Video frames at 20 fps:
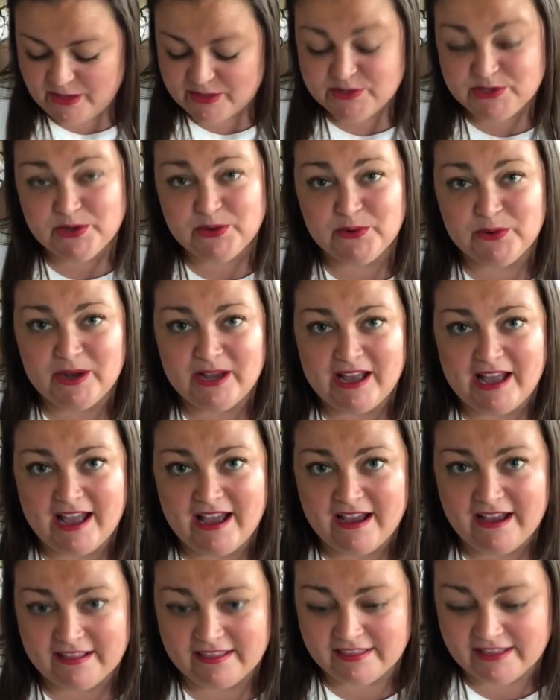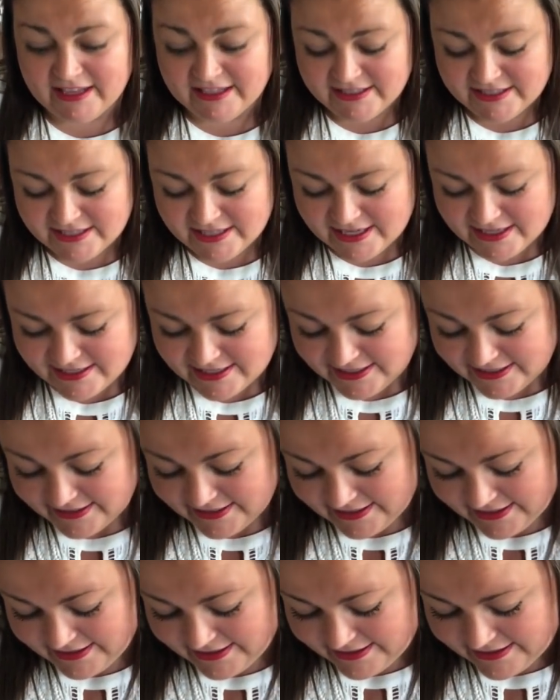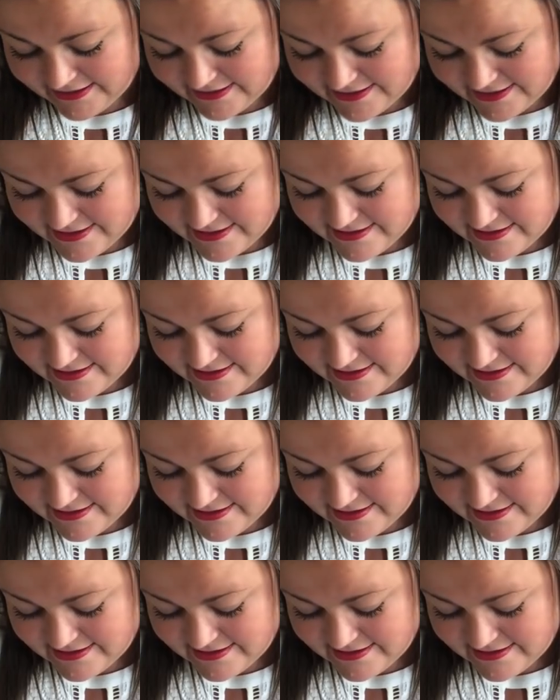So let's dig in.